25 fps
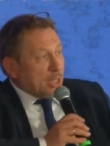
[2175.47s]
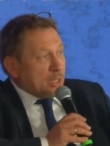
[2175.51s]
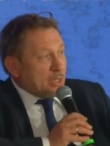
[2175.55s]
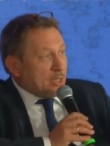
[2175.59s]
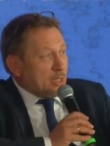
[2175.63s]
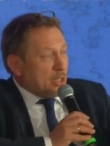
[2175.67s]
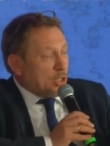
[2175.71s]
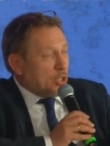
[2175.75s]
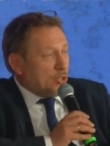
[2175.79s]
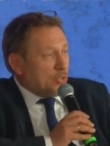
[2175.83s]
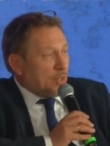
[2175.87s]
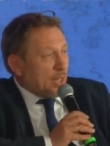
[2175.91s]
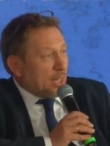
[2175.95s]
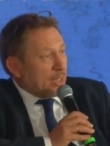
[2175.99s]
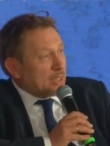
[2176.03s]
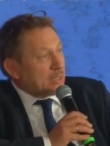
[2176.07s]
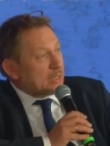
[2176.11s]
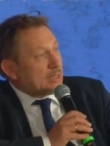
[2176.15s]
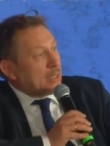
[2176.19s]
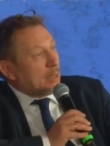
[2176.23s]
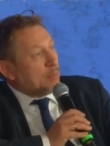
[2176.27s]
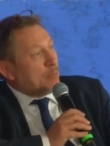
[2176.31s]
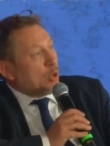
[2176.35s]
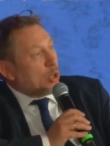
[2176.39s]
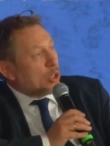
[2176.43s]
maybe at the
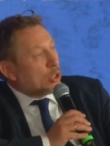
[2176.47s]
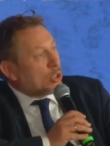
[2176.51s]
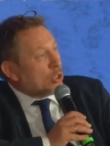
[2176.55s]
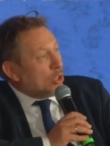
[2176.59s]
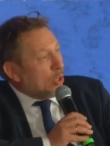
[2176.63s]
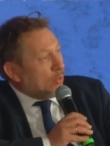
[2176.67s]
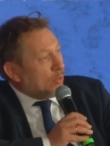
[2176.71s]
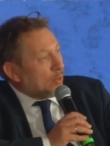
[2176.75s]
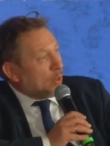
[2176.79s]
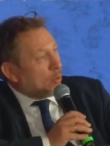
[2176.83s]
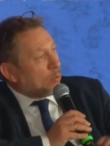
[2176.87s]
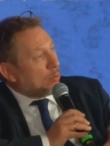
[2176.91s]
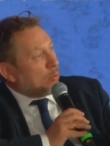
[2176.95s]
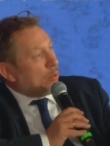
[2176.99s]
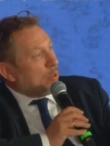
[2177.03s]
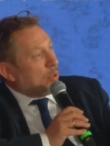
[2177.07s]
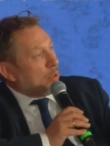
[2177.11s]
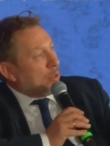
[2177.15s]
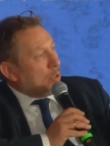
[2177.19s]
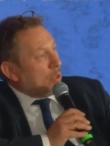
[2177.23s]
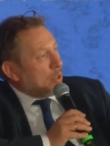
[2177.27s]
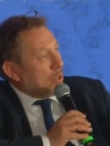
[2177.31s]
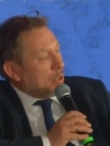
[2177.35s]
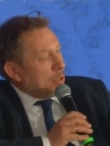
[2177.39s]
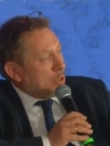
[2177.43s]
hands of
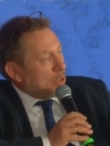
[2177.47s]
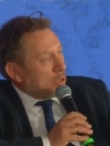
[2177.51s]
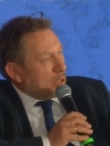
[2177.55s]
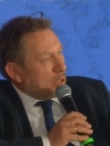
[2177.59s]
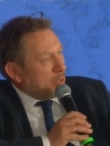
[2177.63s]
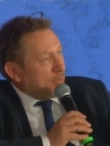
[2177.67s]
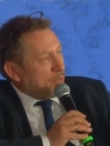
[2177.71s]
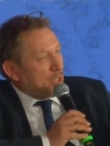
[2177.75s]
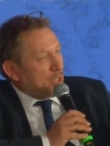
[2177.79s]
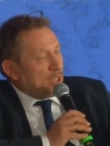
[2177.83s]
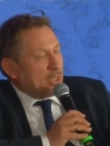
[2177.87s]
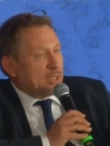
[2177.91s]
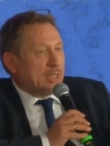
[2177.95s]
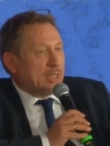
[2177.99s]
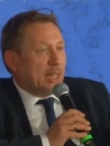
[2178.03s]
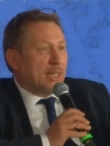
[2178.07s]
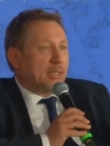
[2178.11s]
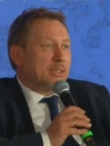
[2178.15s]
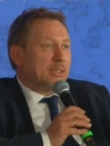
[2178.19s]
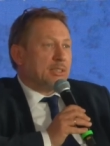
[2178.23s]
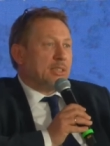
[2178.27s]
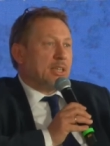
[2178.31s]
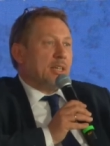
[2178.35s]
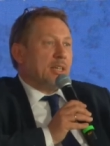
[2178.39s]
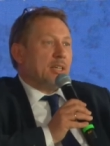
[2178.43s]
today's world, we
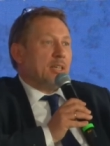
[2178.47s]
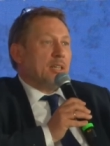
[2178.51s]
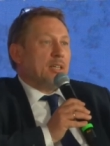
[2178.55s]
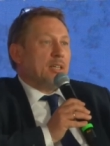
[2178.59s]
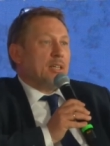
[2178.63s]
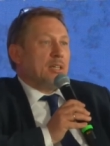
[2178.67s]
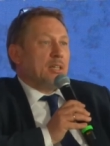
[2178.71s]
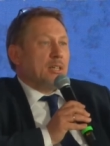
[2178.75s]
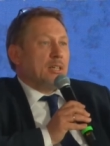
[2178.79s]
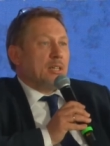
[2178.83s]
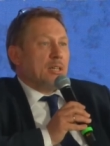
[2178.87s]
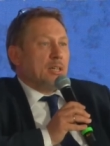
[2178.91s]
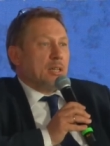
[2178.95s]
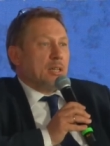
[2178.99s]
could assume.